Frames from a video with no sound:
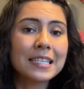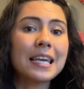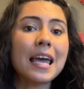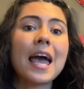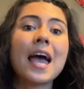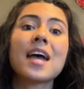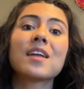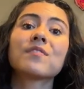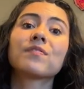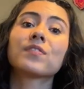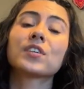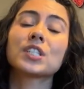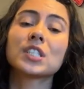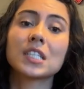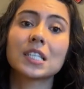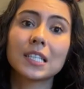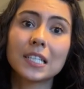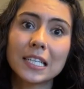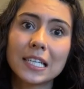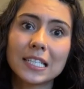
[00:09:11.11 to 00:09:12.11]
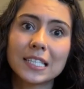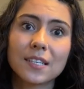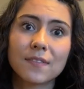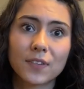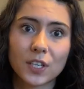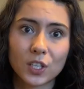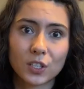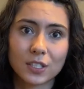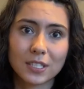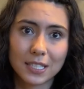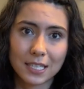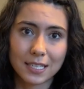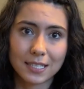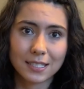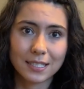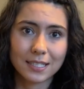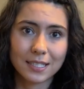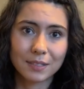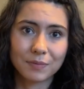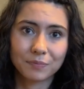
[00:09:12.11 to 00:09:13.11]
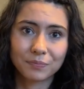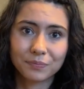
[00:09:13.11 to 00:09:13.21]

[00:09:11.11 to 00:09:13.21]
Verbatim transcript: and fertility difficulties.